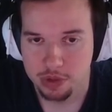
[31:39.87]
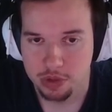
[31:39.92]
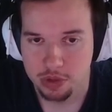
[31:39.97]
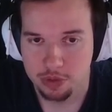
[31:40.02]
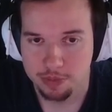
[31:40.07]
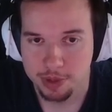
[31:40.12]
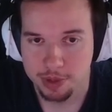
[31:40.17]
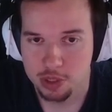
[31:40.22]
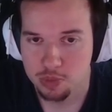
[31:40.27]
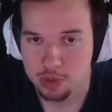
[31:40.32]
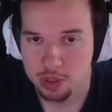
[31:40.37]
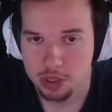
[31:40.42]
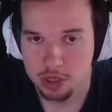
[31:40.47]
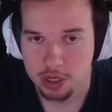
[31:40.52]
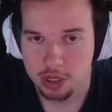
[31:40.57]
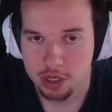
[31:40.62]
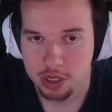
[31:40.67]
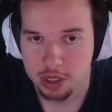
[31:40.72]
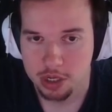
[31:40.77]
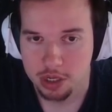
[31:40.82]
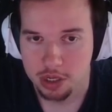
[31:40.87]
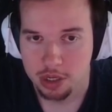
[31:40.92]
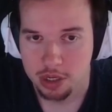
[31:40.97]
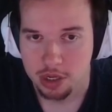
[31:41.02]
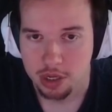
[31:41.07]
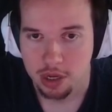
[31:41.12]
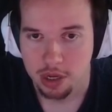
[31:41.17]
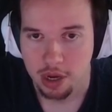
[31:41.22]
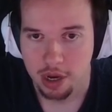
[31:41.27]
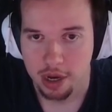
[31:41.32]
you pitch one card,
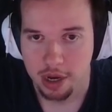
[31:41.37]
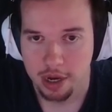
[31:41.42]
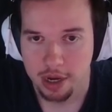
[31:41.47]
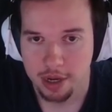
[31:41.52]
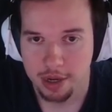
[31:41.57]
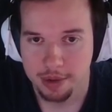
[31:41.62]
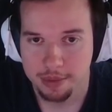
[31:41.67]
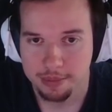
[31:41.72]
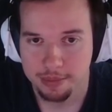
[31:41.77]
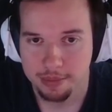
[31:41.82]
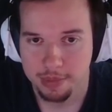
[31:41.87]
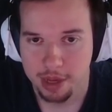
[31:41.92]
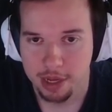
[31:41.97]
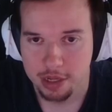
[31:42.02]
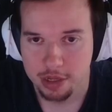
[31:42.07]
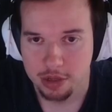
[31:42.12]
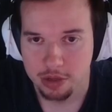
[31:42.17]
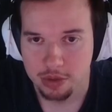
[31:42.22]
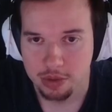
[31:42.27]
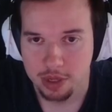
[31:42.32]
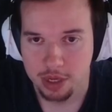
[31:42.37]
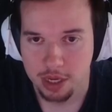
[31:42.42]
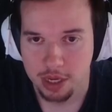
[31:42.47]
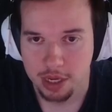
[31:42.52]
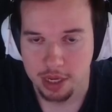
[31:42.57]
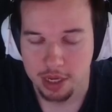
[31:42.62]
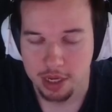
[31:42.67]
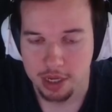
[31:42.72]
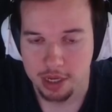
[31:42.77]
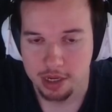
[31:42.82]
and you
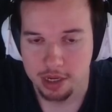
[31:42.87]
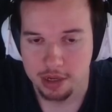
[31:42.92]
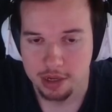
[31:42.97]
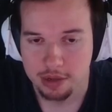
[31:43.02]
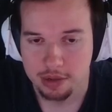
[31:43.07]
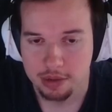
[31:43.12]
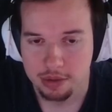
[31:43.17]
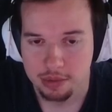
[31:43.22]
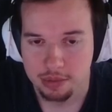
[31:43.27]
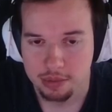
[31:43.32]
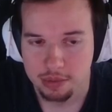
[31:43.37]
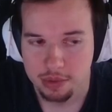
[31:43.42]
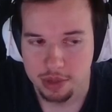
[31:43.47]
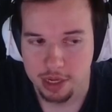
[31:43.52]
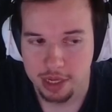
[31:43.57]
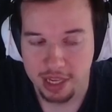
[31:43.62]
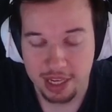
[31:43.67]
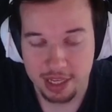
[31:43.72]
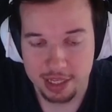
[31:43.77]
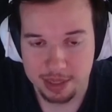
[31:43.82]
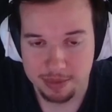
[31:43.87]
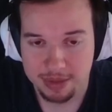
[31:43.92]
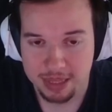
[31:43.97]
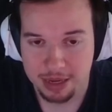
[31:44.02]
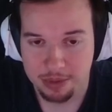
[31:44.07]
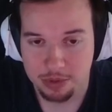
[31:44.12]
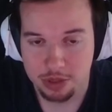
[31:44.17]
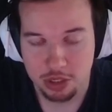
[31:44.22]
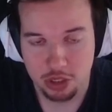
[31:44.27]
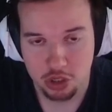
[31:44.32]
can negate something
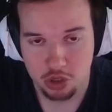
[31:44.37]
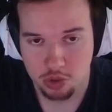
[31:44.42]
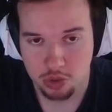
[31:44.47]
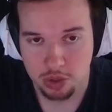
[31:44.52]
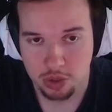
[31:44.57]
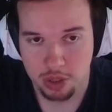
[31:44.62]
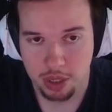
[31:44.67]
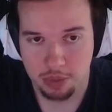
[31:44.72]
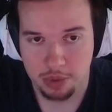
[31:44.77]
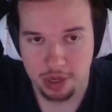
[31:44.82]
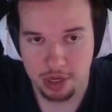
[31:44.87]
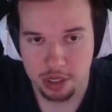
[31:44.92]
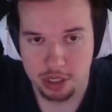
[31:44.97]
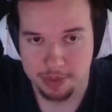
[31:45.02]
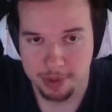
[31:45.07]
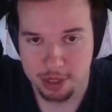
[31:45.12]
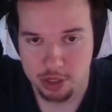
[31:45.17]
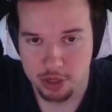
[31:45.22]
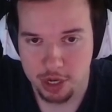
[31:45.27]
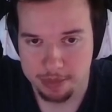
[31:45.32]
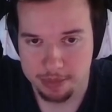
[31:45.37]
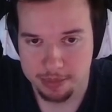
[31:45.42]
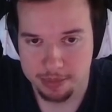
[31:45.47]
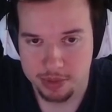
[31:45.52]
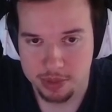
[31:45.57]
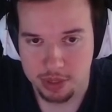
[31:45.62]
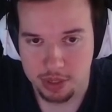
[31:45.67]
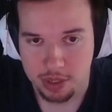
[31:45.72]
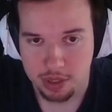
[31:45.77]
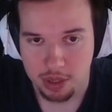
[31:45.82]
that would destroy one of your spell
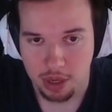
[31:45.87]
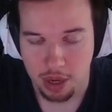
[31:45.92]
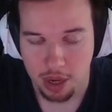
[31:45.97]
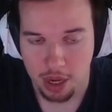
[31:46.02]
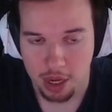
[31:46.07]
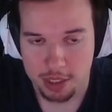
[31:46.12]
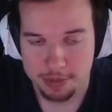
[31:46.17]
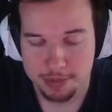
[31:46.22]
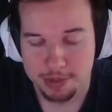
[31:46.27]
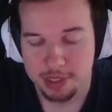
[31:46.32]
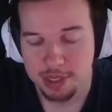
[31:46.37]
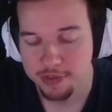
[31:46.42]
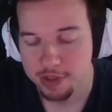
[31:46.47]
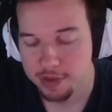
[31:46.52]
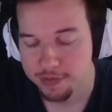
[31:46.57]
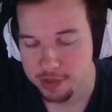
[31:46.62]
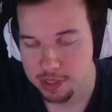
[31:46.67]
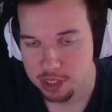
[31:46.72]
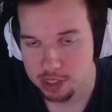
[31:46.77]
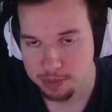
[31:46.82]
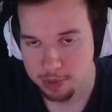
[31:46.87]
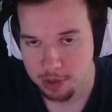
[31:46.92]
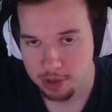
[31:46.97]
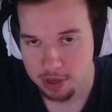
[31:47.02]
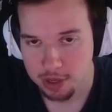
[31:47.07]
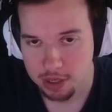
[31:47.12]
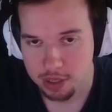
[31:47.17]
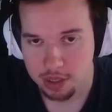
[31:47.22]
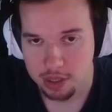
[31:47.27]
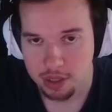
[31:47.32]
traps, specifically if it's a spell
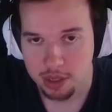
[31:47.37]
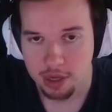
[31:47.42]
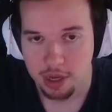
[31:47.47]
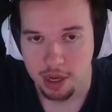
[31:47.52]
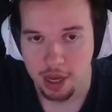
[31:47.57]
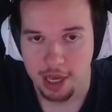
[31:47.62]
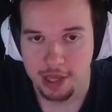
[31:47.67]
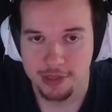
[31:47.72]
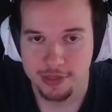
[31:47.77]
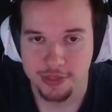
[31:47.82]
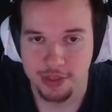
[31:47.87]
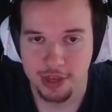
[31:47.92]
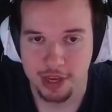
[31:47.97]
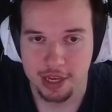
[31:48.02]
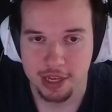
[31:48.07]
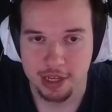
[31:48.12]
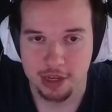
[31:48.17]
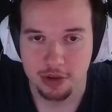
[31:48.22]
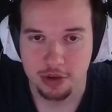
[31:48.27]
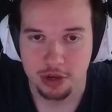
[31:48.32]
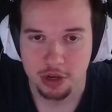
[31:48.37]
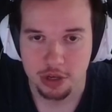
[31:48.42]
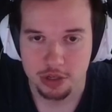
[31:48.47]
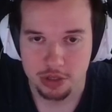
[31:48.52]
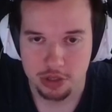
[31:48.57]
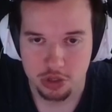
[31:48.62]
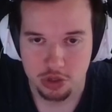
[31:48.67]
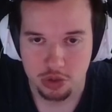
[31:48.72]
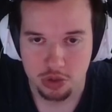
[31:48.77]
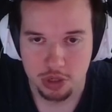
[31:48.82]
card, and then you can also
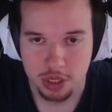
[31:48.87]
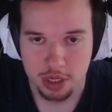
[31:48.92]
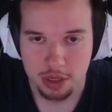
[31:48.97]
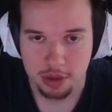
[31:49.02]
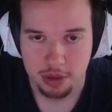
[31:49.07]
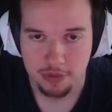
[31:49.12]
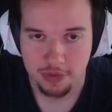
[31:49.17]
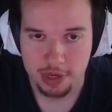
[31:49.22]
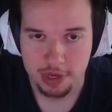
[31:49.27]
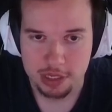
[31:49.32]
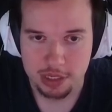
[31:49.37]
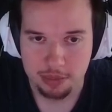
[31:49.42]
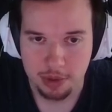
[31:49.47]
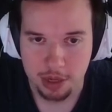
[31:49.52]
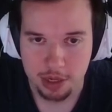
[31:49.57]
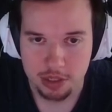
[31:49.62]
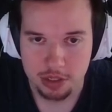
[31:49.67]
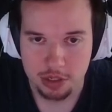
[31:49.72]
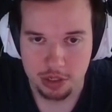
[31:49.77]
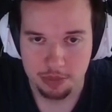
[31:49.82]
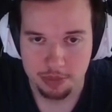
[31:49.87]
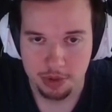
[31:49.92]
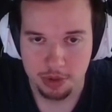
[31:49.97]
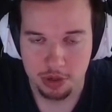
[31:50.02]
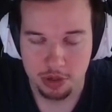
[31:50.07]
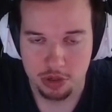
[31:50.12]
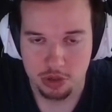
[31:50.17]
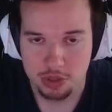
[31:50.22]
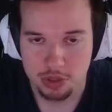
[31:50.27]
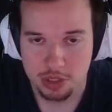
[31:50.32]
destroy a face-up monster your
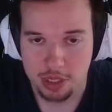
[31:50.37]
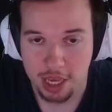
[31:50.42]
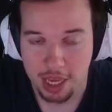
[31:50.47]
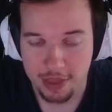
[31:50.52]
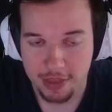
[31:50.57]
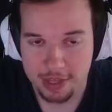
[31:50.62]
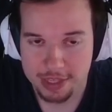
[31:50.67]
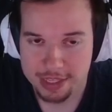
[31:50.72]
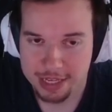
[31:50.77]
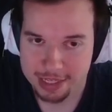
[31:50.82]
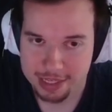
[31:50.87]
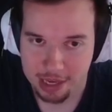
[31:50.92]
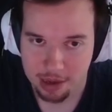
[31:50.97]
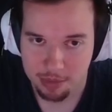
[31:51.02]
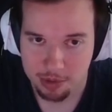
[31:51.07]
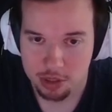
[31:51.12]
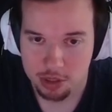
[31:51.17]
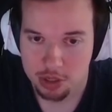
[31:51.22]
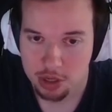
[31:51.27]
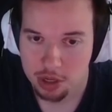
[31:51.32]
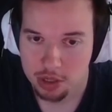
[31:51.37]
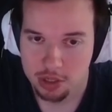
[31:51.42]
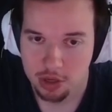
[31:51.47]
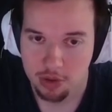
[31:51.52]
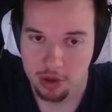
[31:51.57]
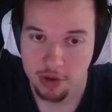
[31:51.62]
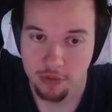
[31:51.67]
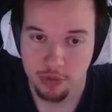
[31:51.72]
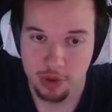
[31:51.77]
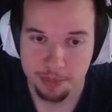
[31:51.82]
opponent controls, and they take damage.
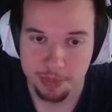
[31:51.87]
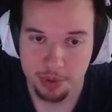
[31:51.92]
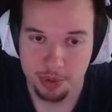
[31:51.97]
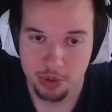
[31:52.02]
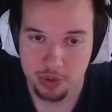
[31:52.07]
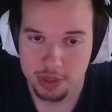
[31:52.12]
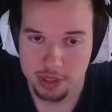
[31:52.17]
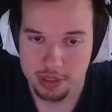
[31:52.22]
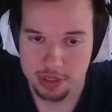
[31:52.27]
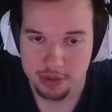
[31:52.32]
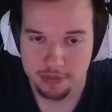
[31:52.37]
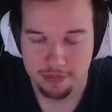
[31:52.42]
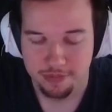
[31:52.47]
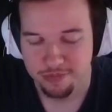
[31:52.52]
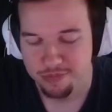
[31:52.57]
So if we pull this,